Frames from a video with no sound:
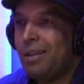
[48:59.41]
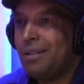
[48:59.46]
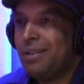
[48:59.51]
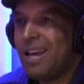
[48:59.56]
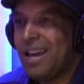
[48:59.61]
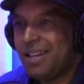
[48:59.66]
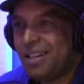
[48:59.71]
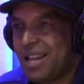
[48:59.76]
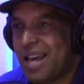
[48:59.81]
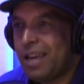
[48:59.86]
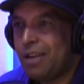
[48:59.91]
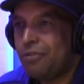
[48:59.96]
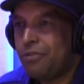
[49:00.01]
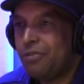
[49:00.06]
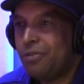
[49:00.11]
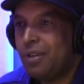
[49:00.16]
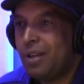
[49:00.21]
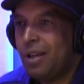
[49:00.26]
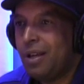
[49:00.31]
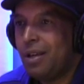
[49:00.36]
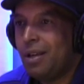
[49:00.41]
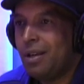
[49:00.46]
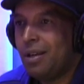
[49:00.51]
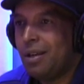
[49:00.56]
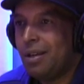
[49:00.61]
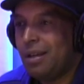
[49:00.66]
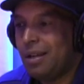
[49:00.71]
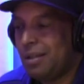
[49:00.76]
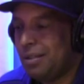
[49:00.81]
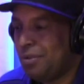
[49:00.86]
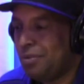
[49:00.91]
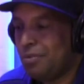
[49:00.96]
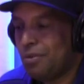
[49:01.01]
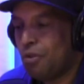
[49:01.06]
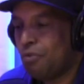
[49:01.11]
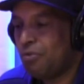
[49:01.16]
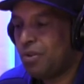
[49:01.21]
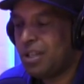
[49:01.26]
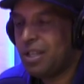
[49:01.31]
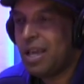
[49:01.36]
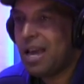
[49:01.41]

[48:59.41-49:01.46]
that life, and you don't really